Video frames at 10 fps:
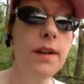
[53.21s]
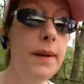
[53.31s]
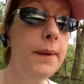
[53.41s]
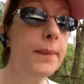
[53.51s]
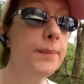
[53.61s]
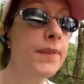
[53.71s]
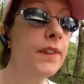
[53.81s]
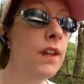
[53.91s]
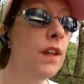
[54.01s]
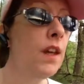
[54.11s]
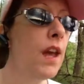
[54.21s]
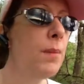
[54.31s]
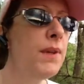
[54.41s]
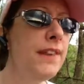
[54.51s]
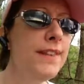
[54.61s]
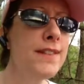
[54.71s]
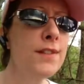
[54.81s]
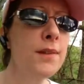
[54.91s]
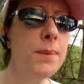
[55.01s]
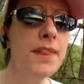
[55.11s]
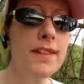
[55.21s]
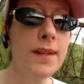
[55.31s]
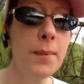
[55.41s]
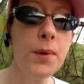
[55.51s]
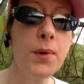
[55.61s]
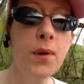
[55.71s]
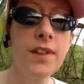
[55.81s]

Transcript: And being this is going to be the summer,